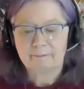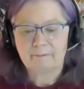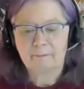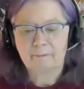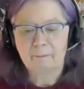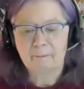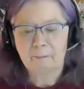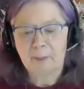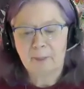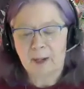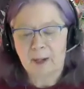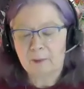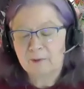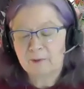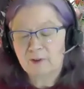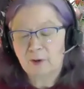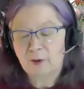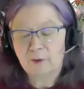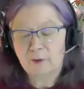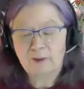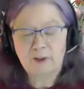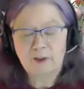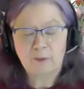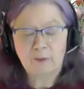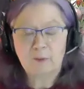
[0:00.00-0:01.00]
But I was
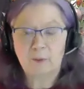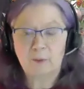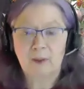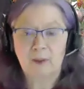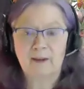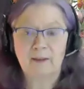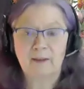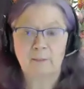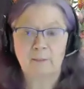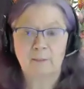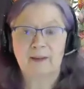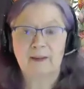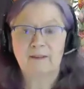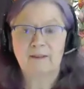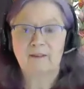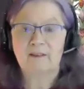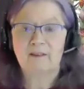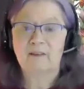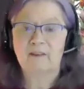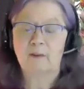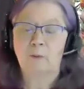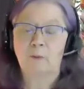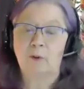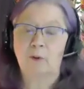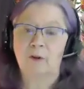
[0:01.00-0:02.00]
told she was one of the best in
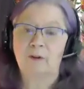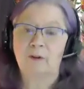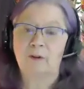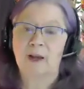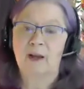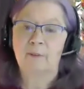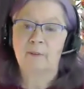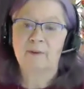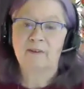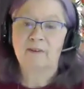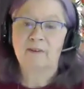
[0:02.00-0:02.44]
the world. I was in